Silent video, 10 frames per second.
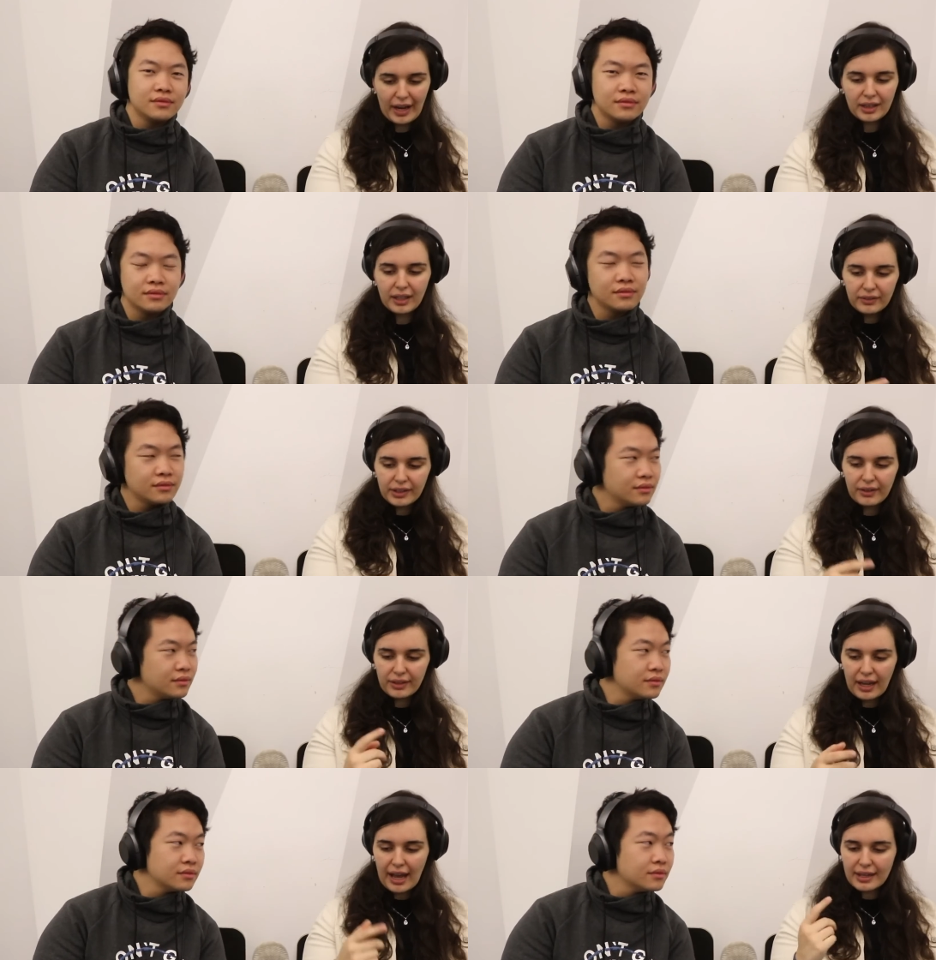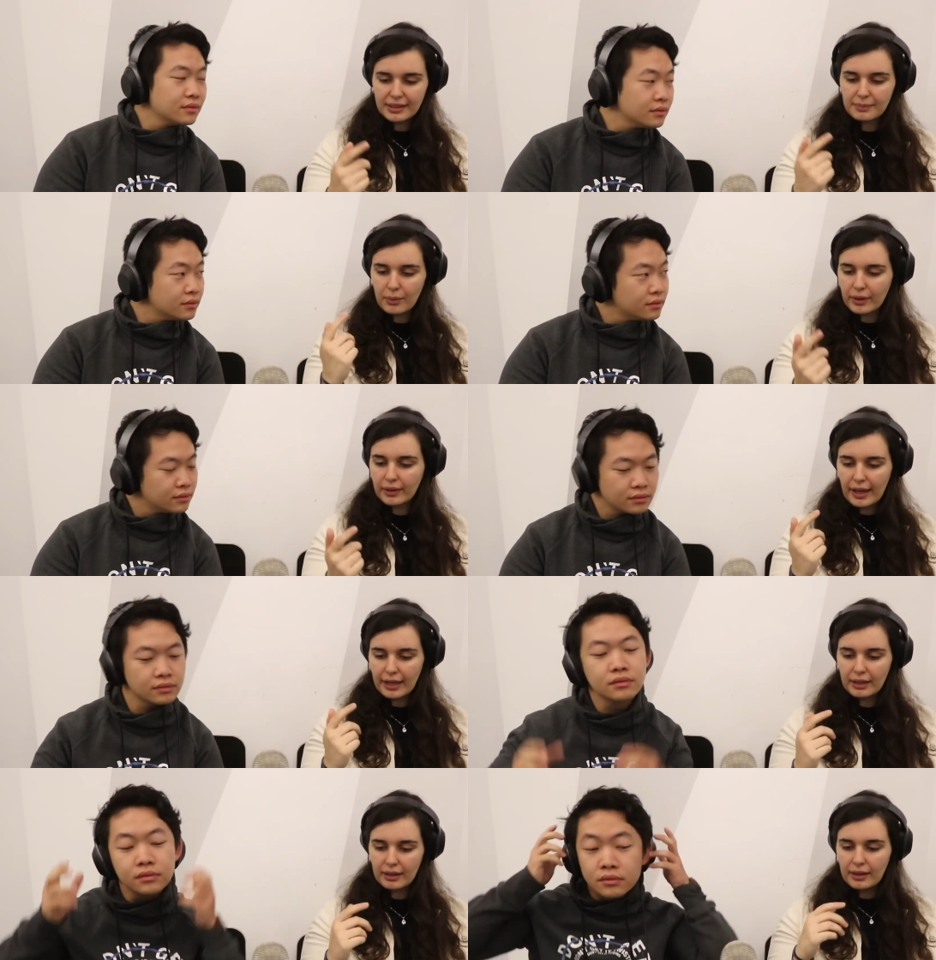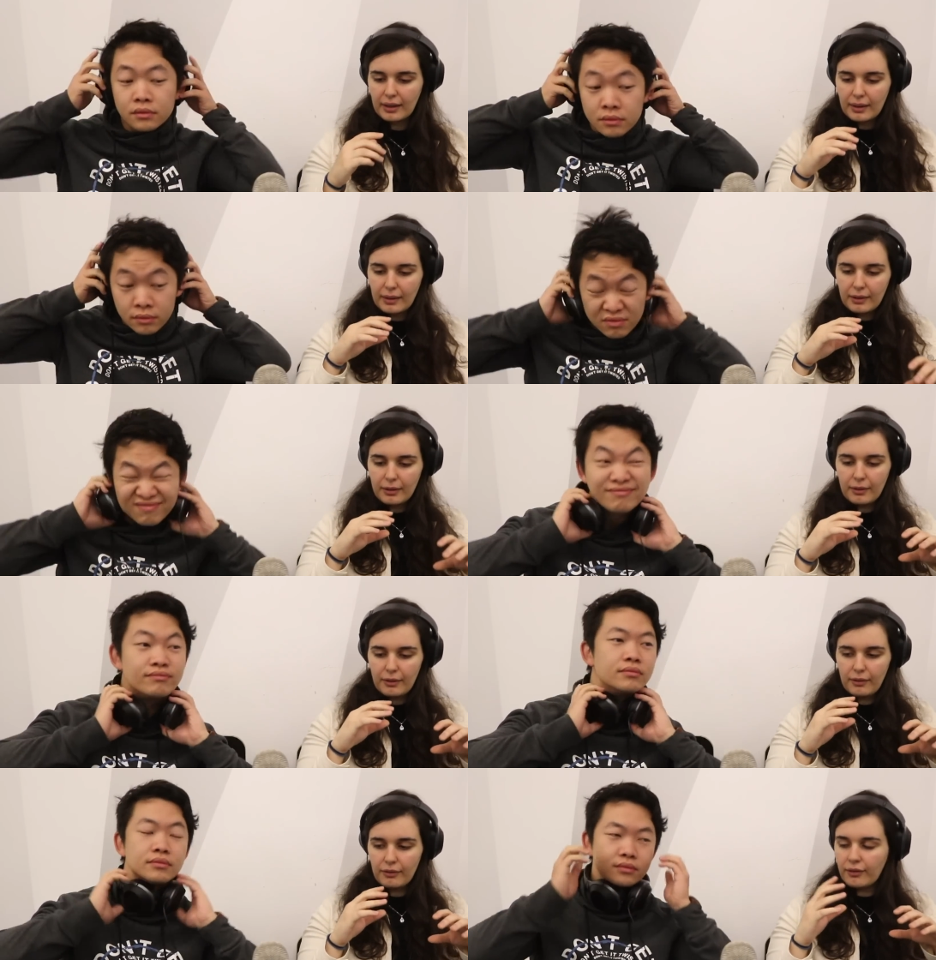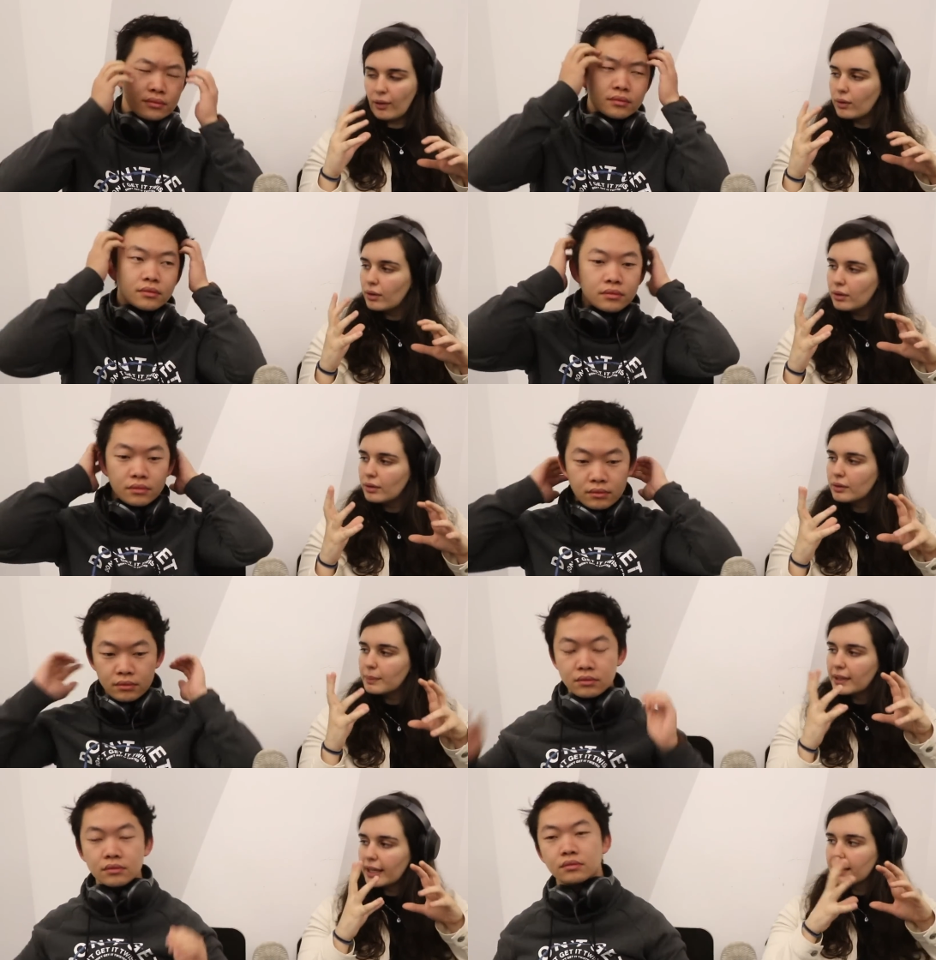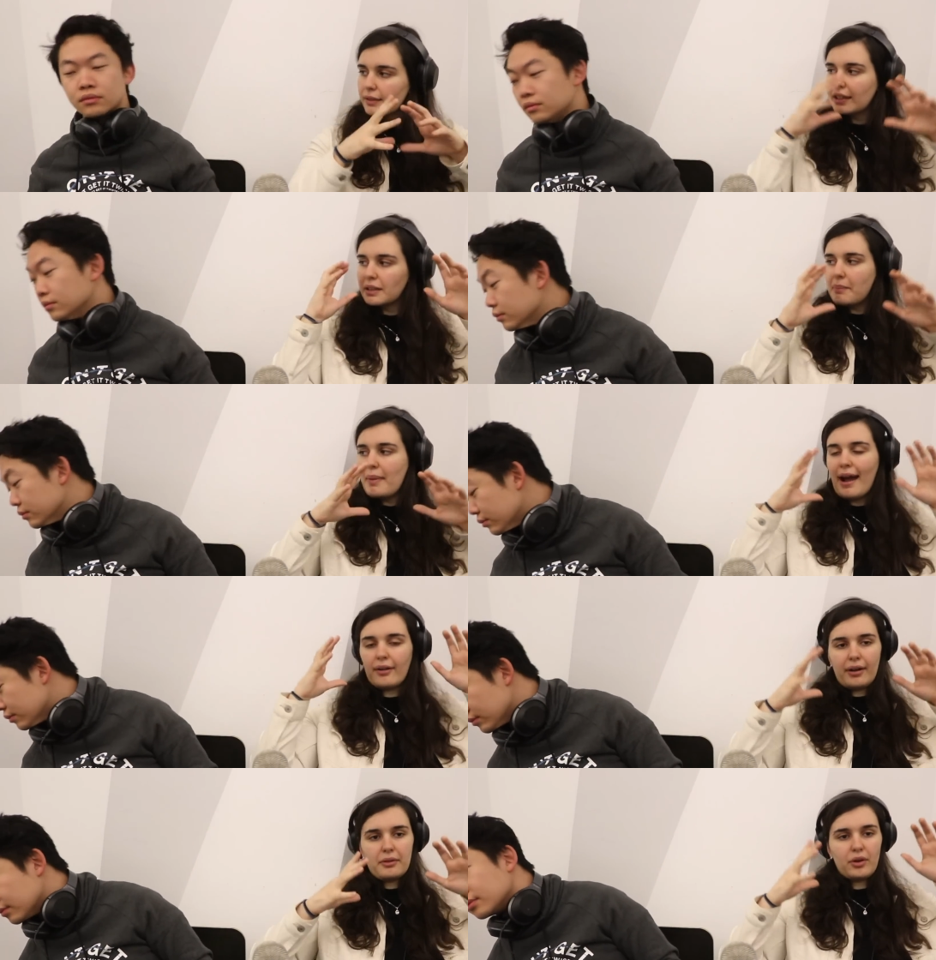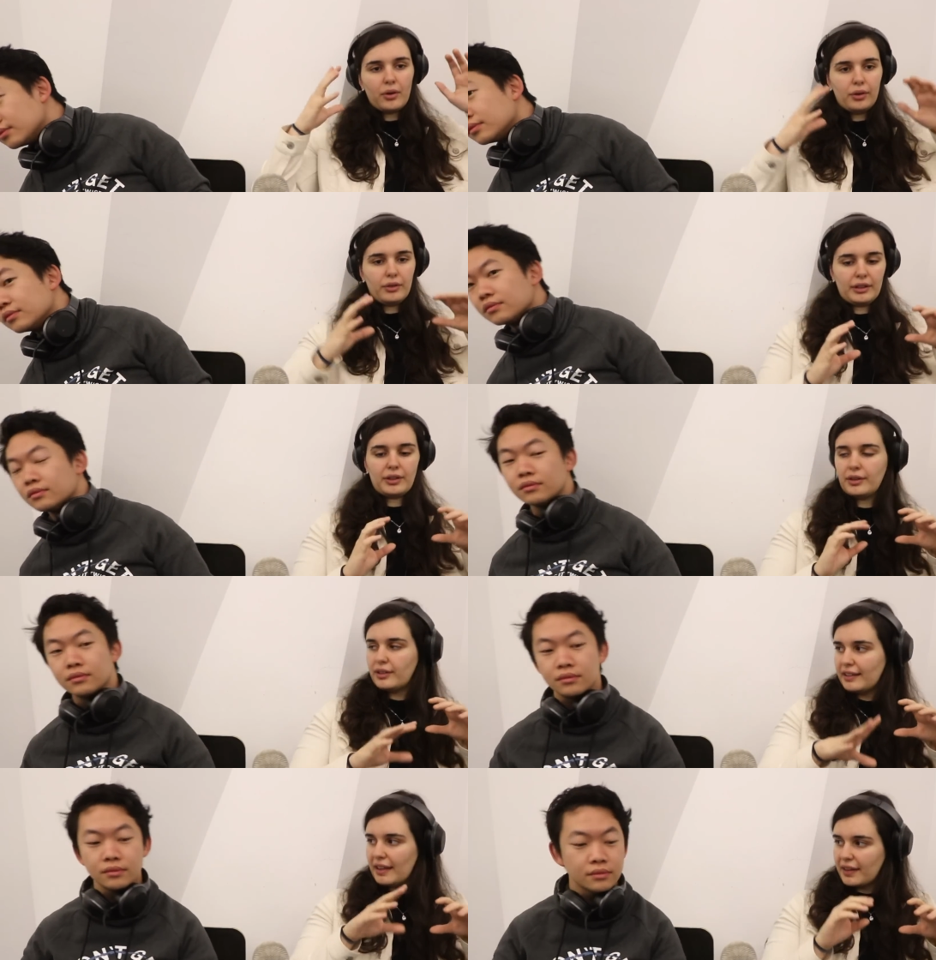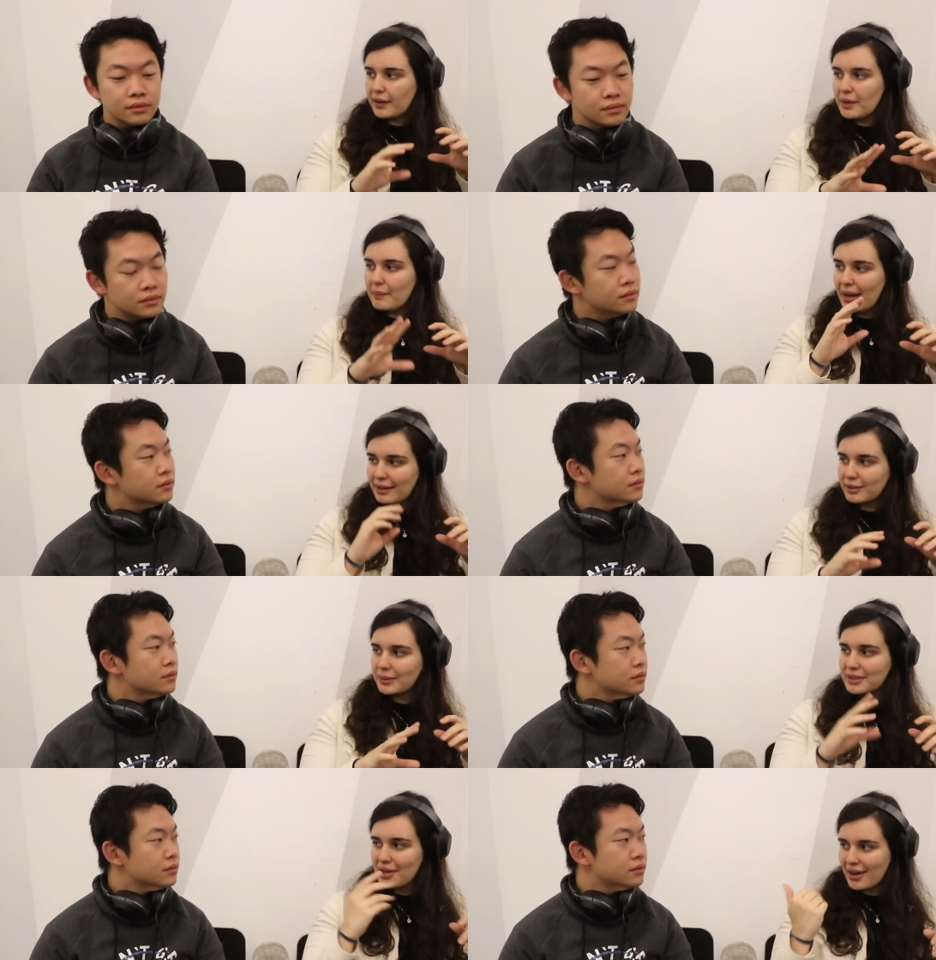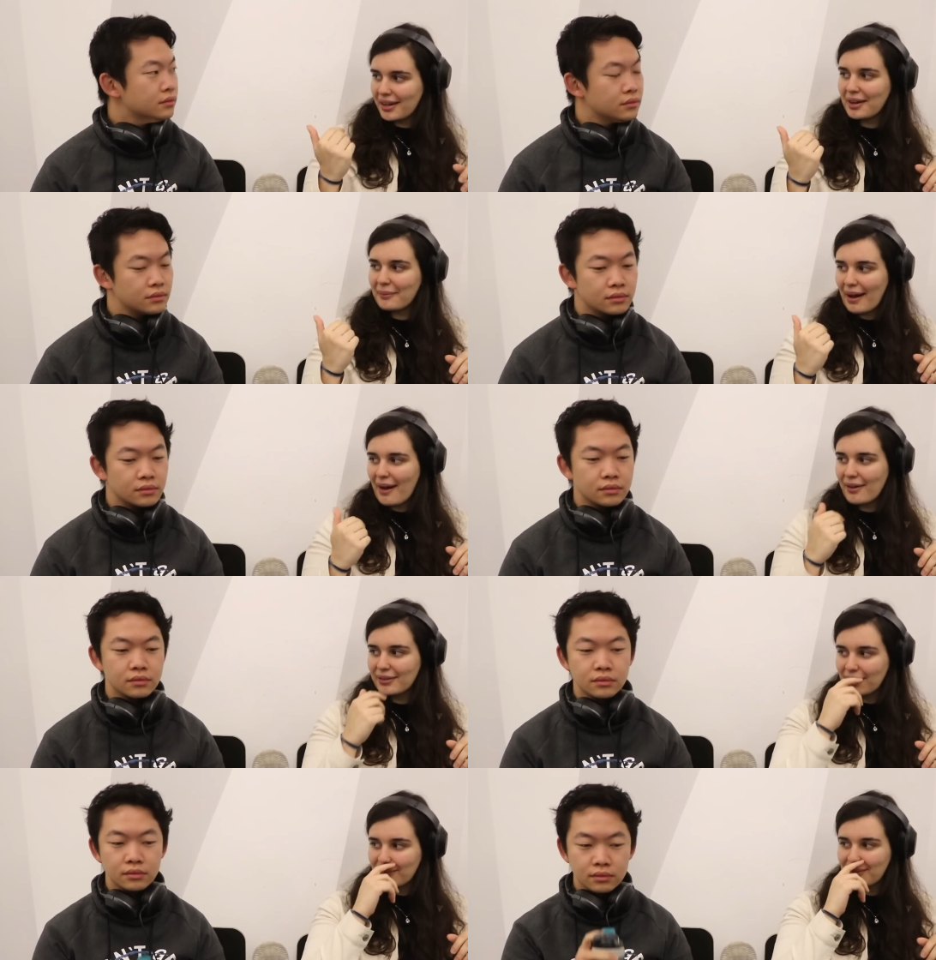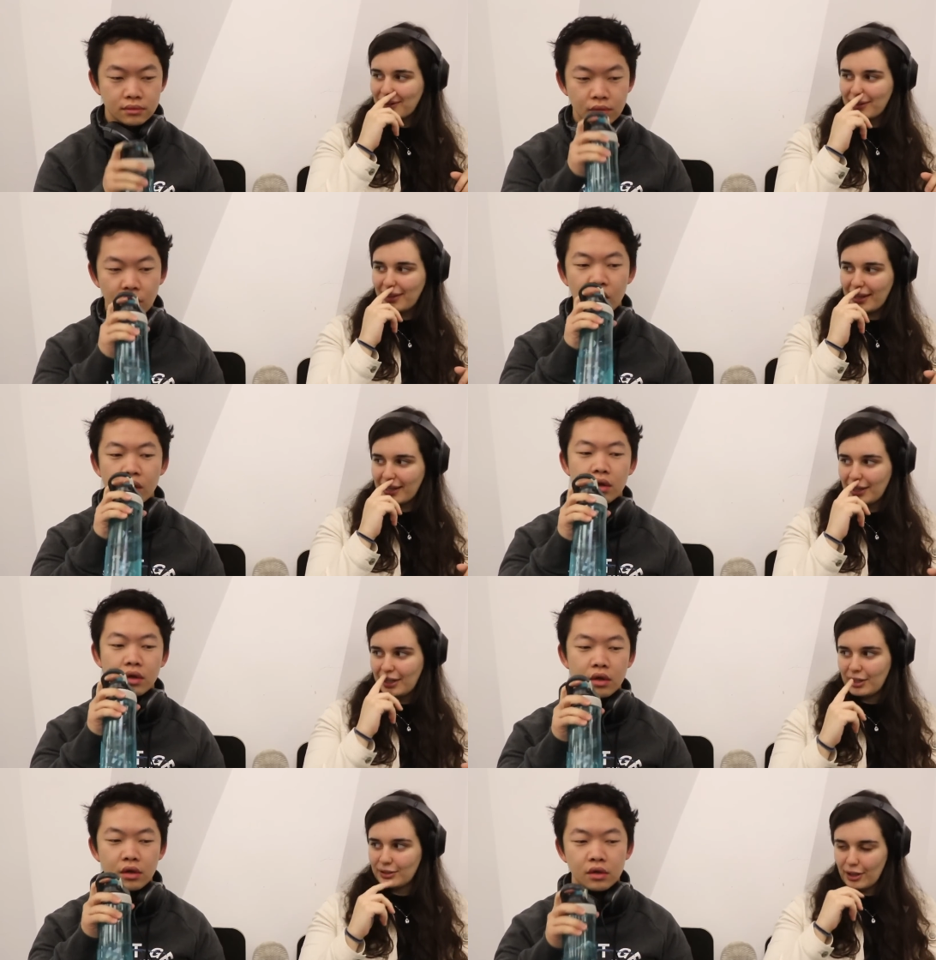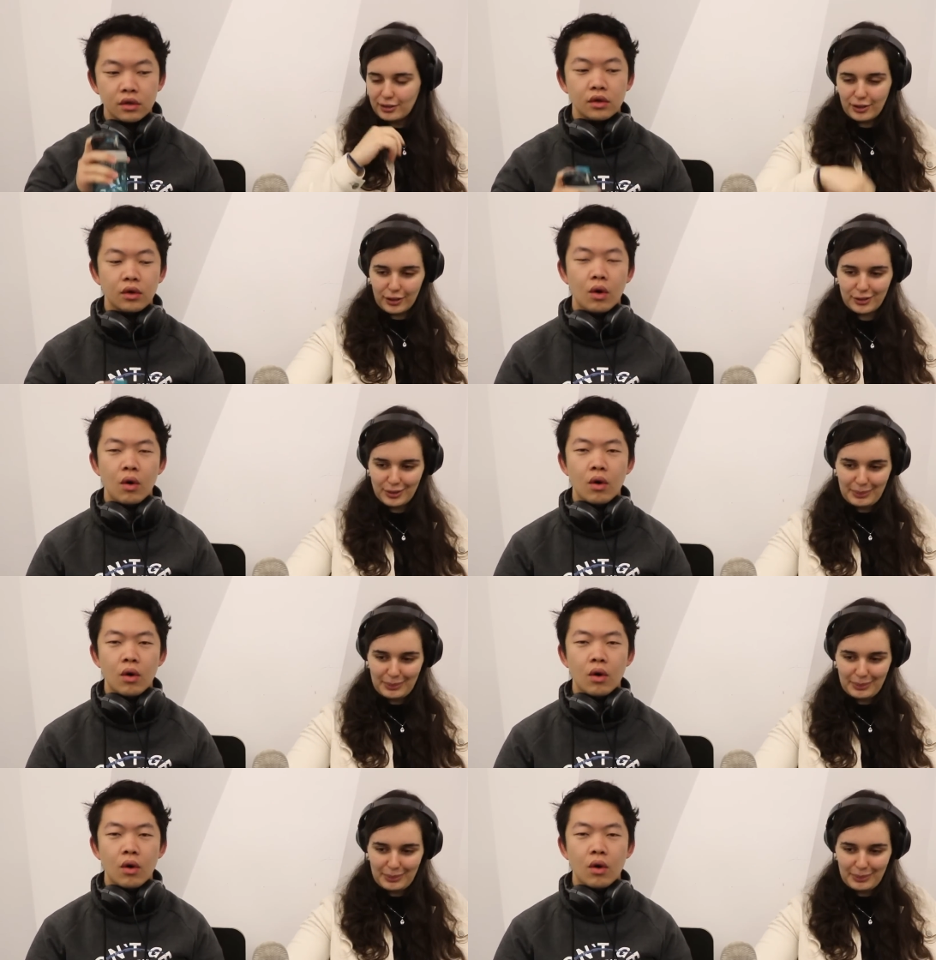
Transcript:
Speaker 1: I loved how they added more like vocals, but like like the background vocals. Like there was like that thing on the bass that we were talking about that we were like, is that sexy